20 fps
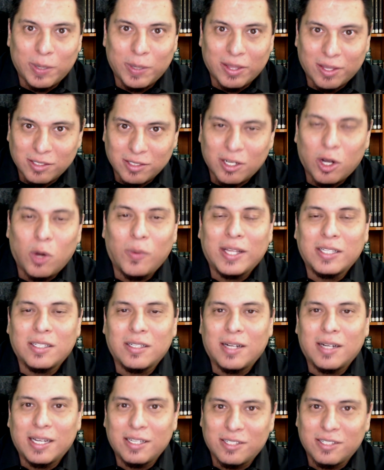I thought, oh, that's a
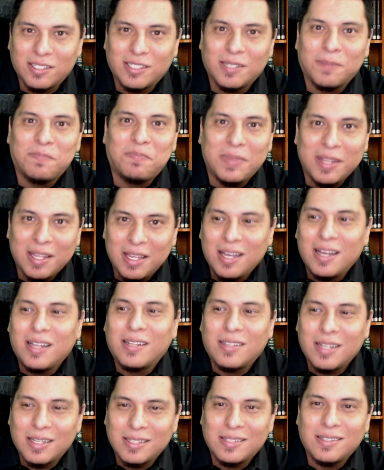nice,
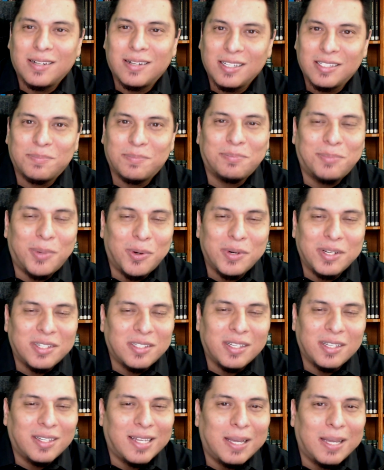that's a nice
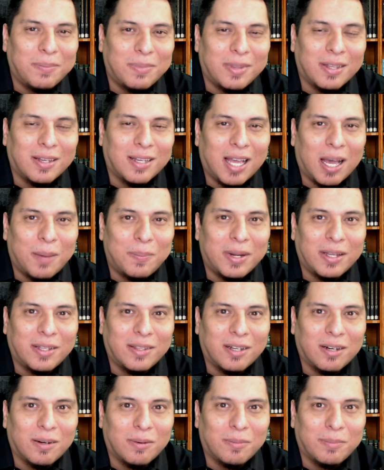bonusy game thing happening
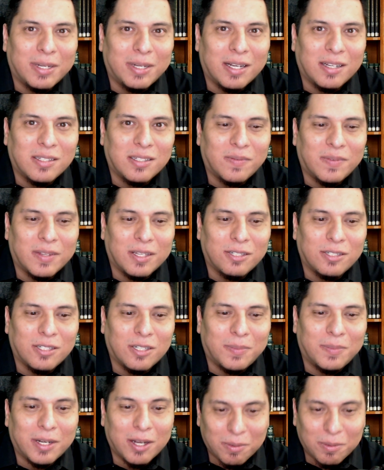there because of this. So
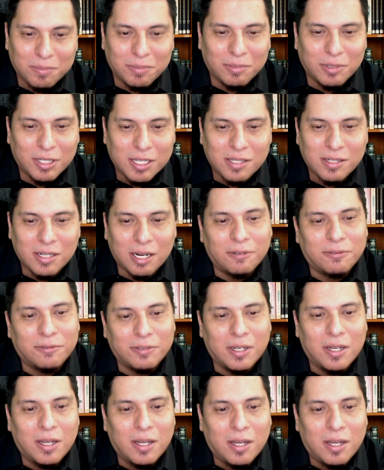I'm like, oh, good stuff.